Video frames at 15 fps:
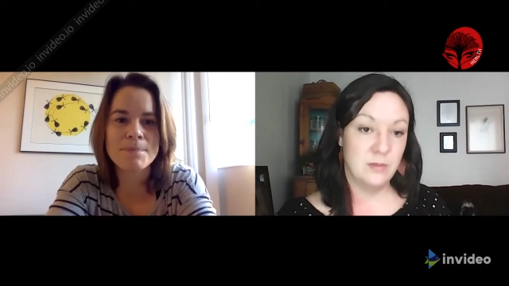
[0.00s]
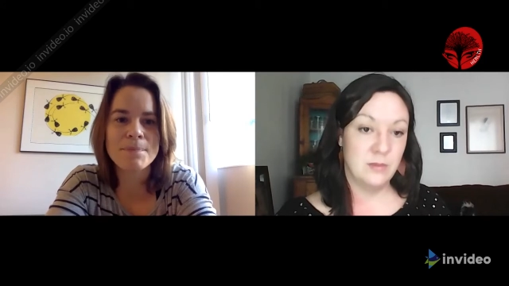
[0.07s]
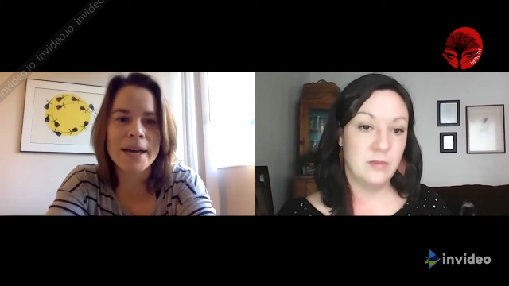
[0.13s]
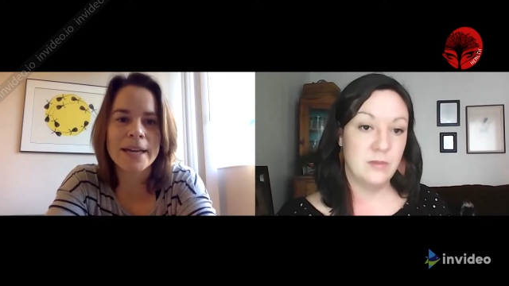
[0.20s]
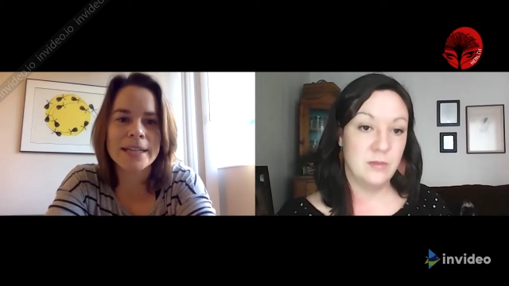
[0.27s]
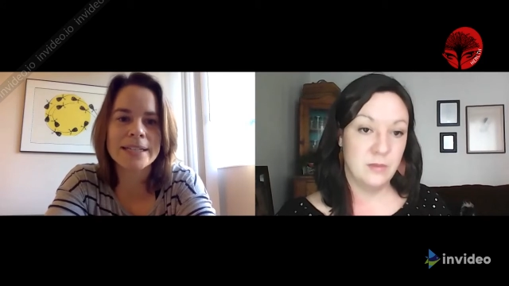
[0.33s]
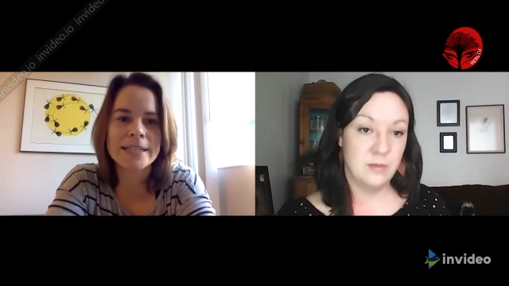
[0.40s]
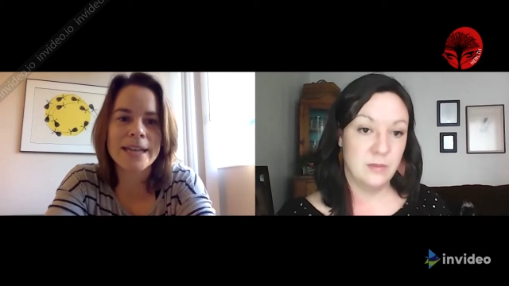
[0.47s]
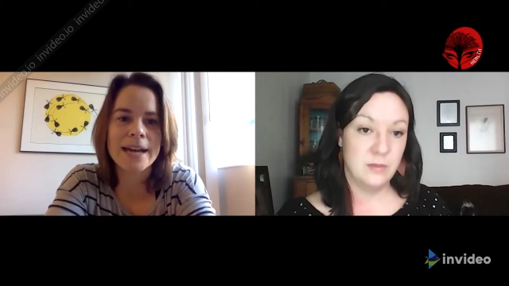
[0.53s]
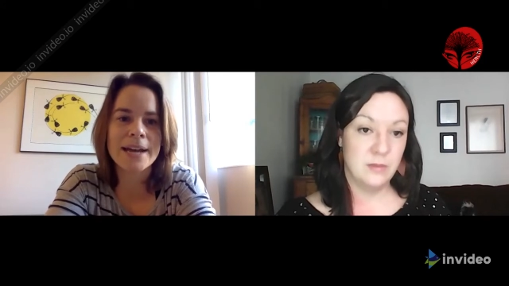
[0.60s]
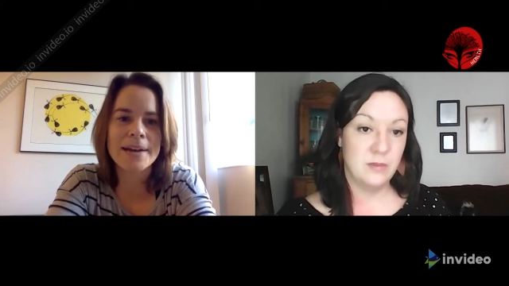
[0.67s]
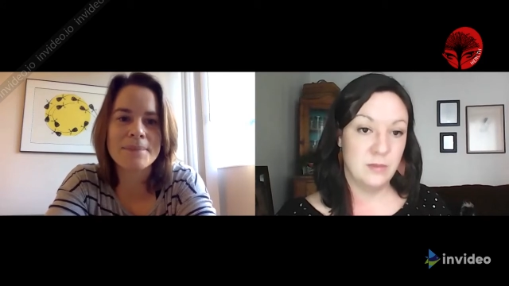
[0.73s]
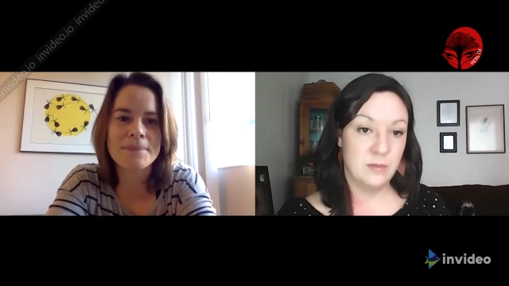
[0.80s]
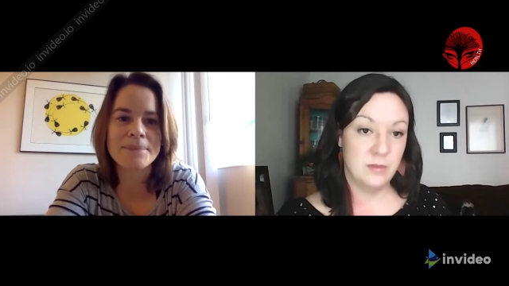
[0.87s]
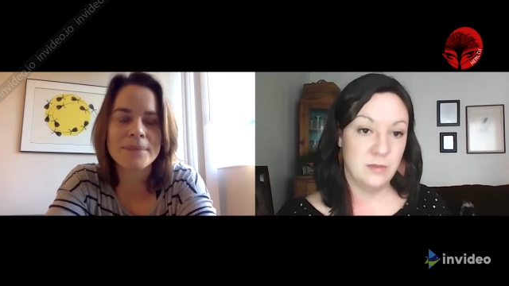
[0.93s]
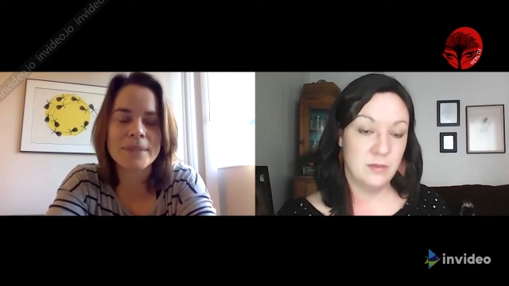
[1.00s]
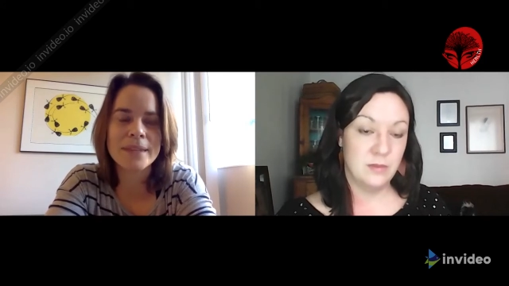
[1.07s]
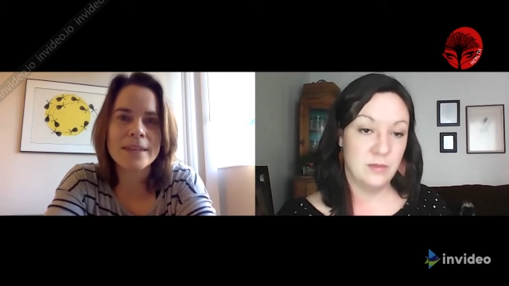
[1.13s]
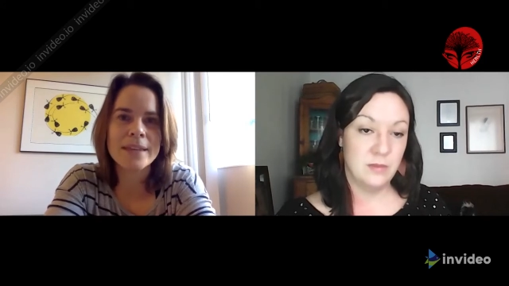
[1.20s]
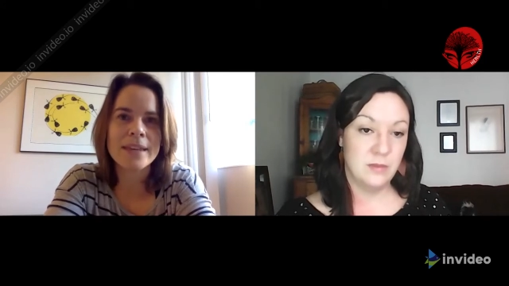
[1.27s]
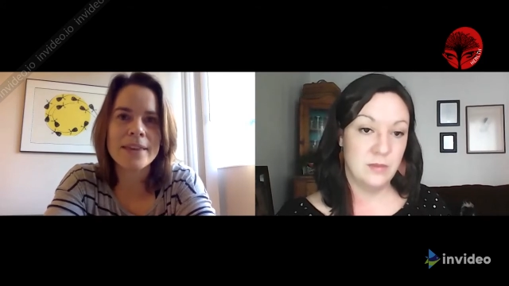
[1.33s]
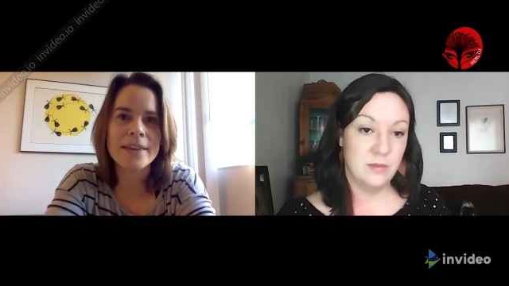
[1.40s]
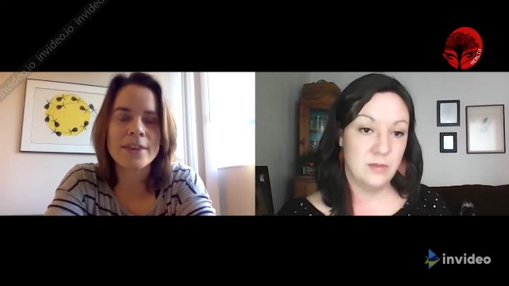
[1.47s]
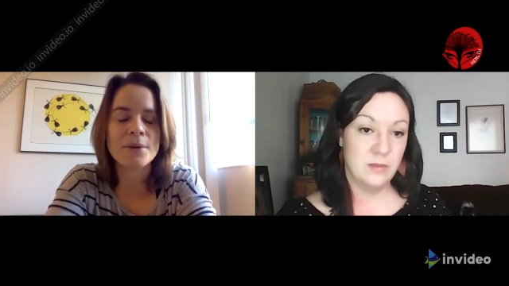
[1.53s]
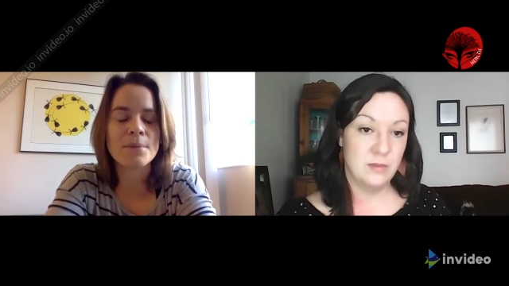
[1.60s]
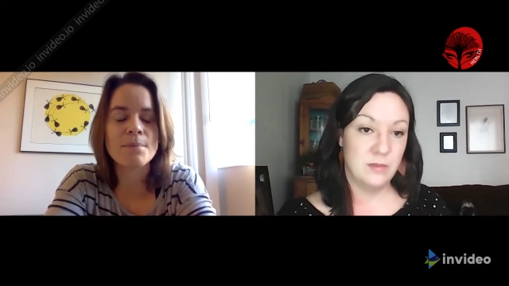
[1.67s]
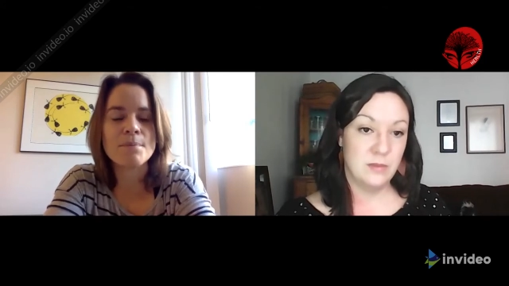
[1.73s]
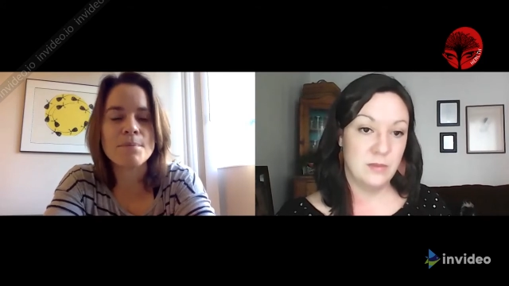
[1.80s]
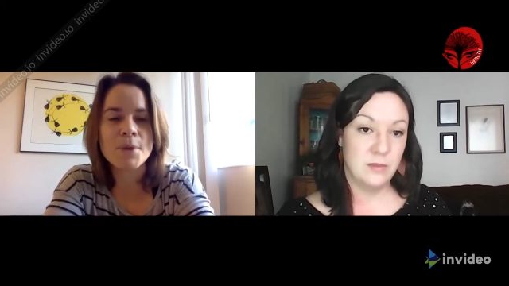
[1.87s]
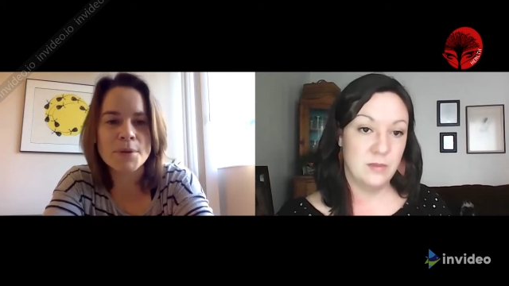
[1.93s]
Speaker 1: but um, they're
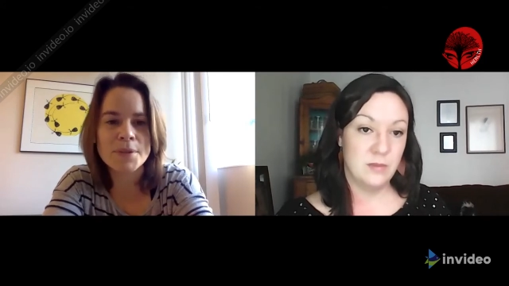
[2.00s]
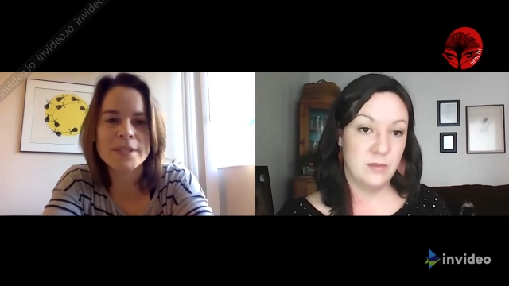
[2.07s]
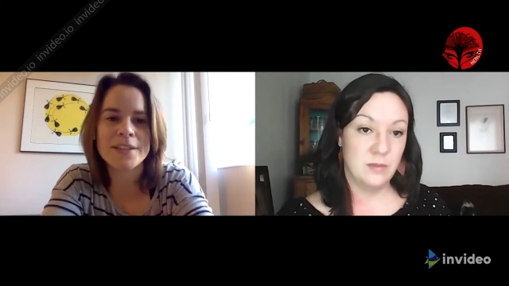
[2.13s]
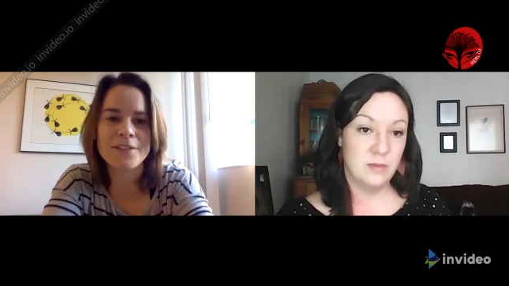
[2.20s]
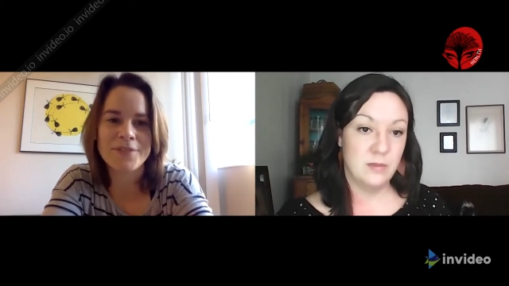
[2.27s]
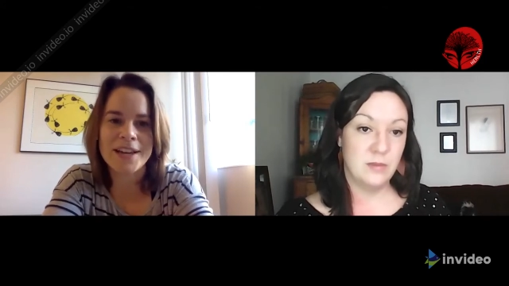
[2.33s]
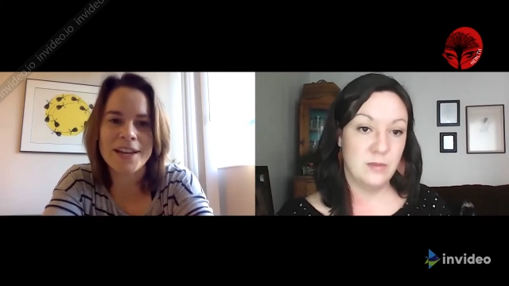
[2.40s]
mostly